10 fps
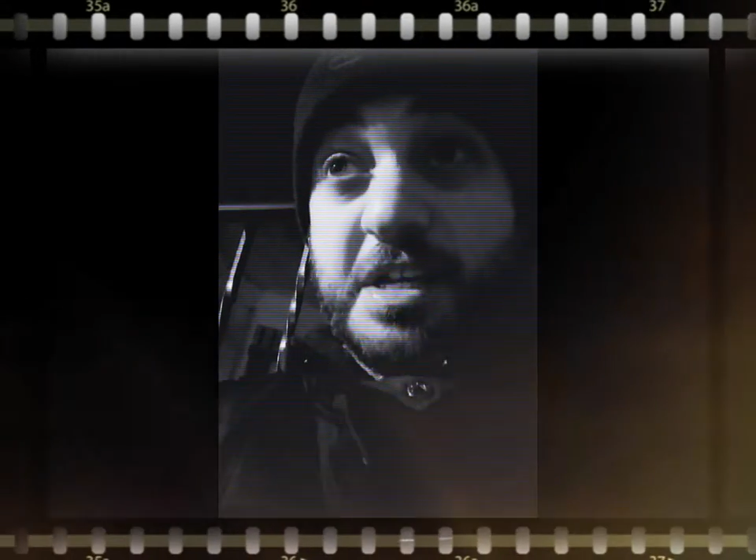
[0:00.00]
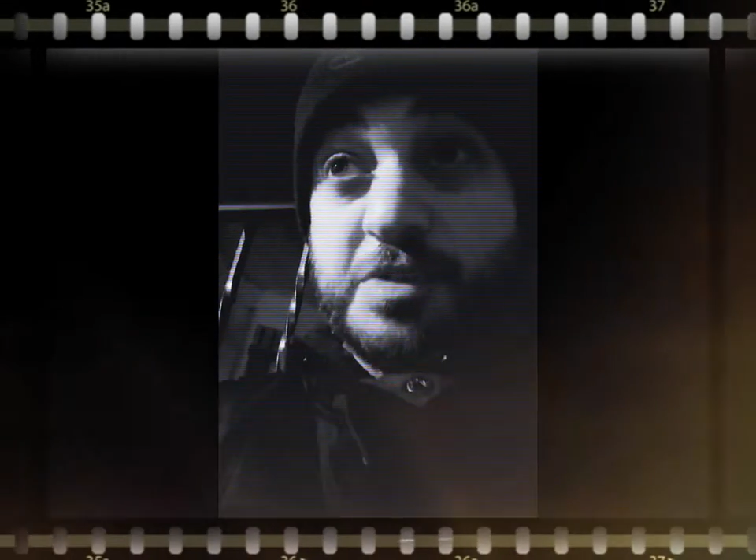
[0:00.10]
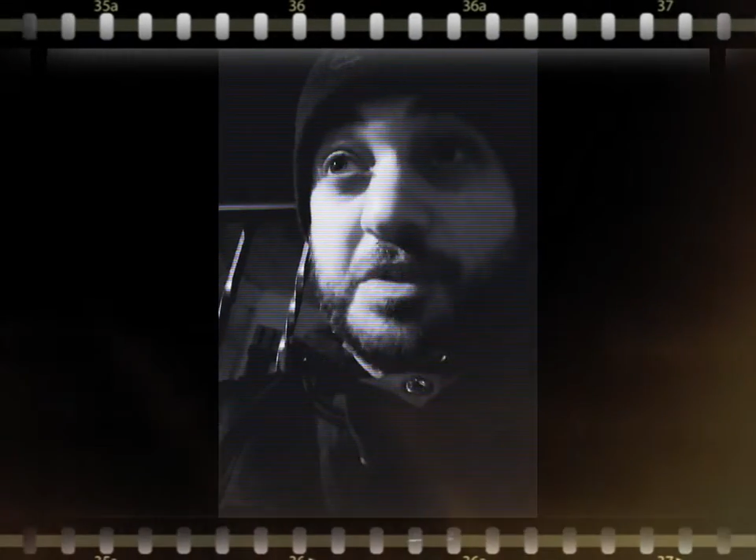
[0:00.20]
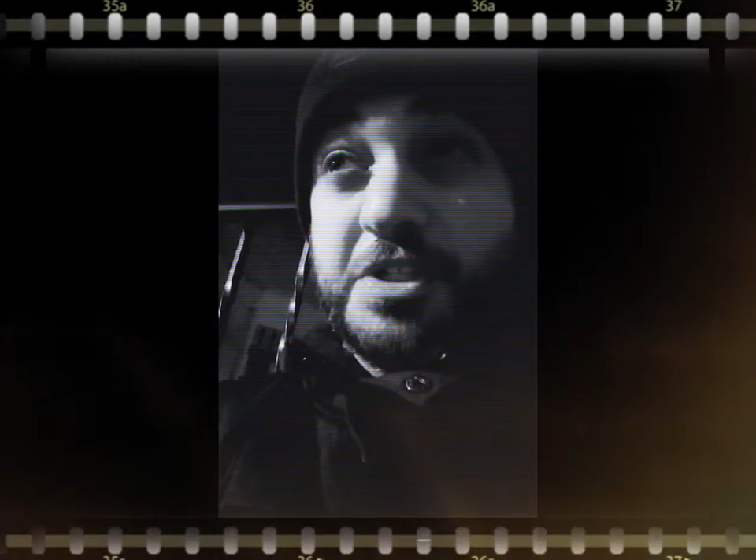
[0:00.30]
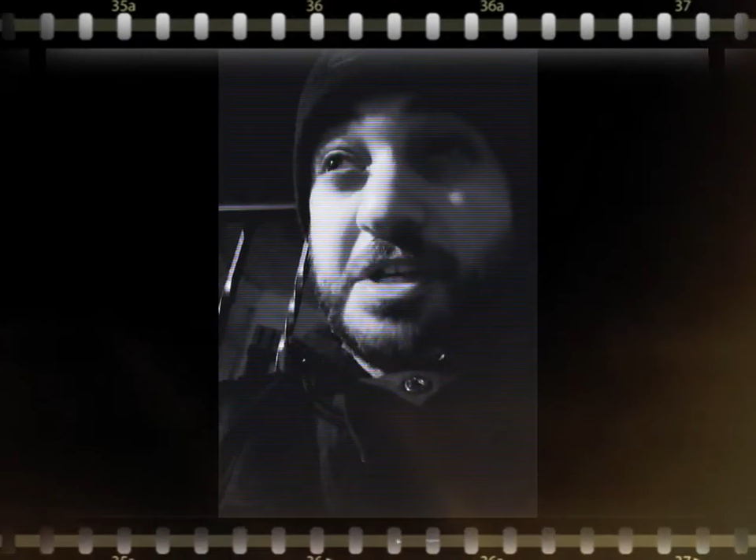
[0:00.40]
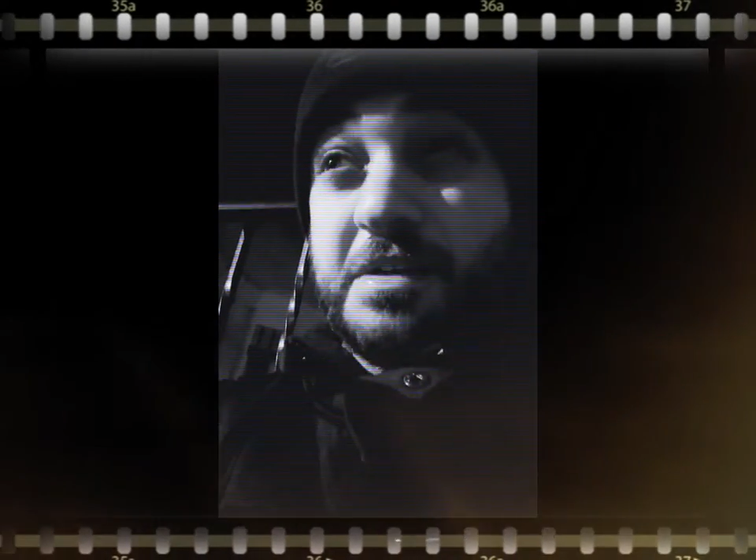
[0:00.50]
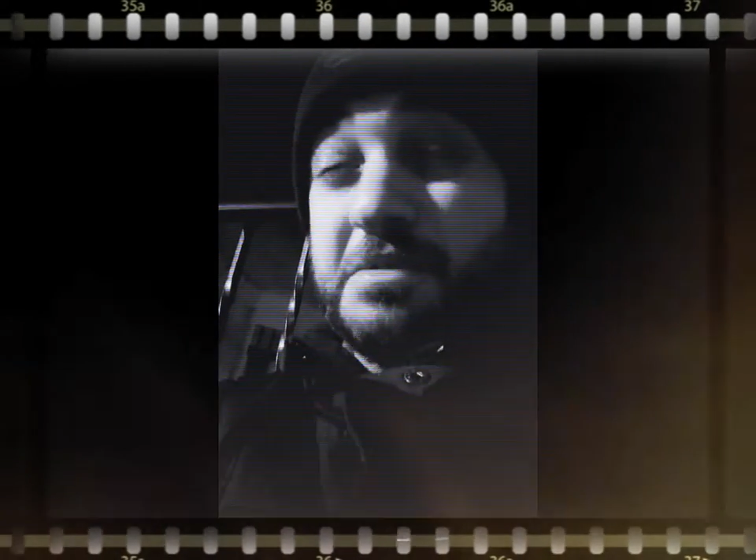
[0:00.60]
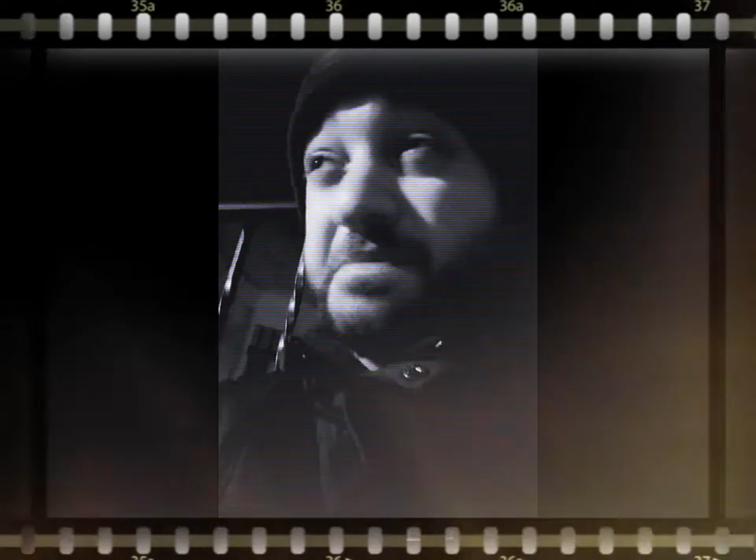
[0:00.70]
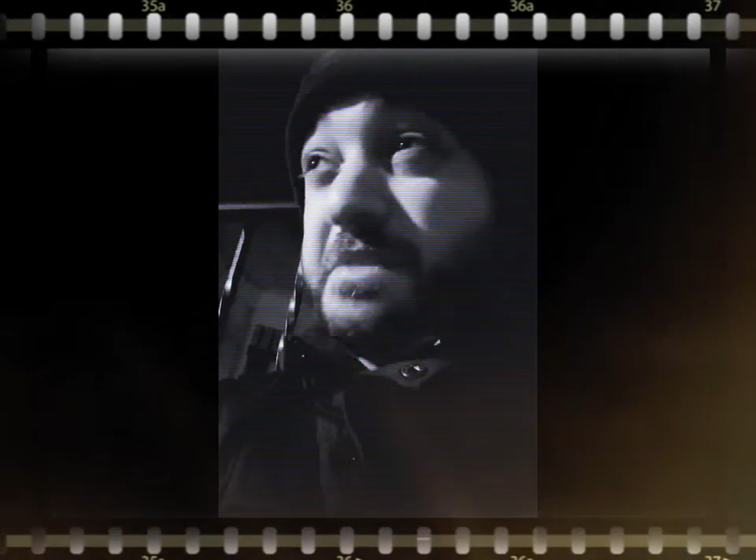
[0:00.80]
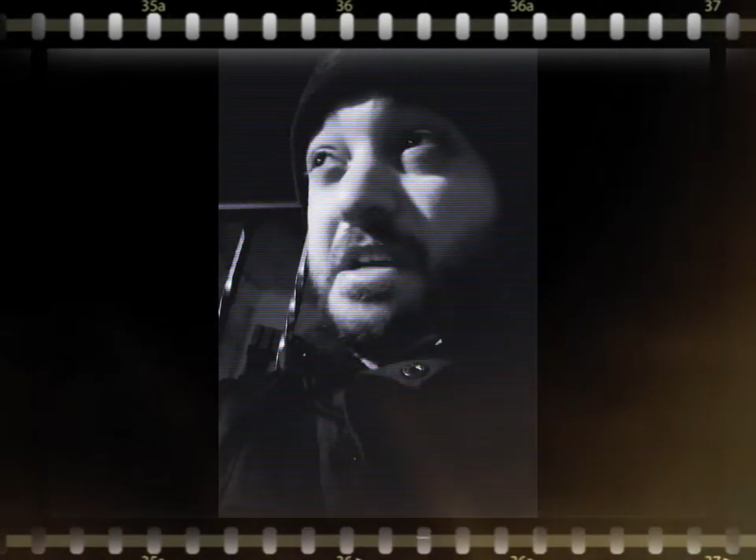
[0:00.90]
or the individual
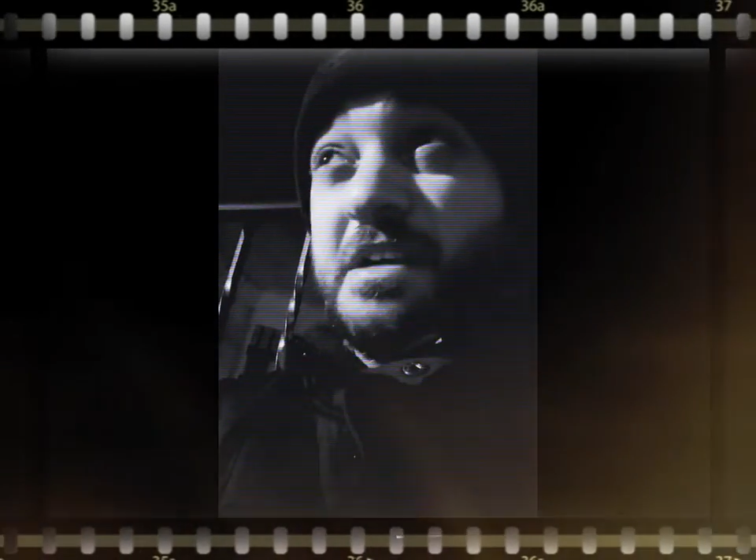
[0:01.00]
next to